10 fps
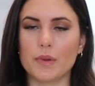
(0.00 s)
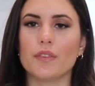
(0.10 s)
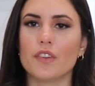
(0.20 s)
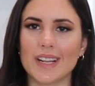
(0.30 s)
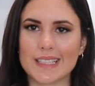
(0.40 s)
But
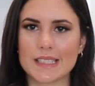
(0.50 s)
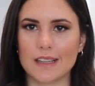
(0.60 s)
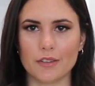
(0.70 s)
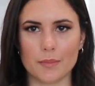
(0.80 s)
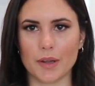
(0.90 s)
if you like
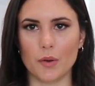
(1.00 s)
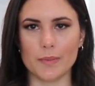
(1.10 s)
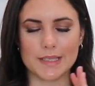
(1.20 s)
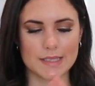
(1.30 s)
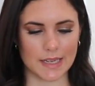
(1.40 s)
celery, by all
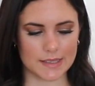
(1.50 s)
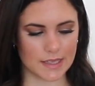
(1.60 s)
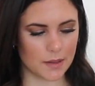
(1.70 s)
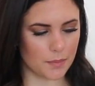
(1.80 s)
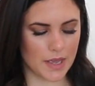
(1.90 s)
means, dice
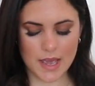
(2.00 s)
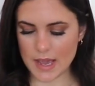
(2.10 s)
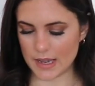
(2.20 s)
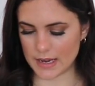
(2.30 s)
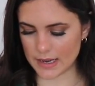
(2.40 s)
it up
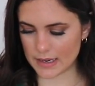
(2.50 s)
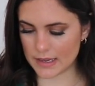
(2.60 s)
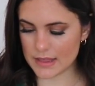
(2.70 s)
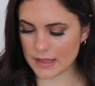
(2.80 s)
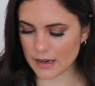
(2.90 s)
and add it
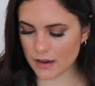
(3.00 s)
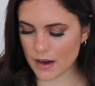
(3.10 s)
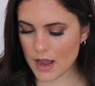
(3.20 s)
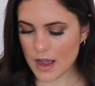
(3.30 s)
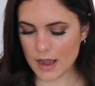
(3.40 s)
in there.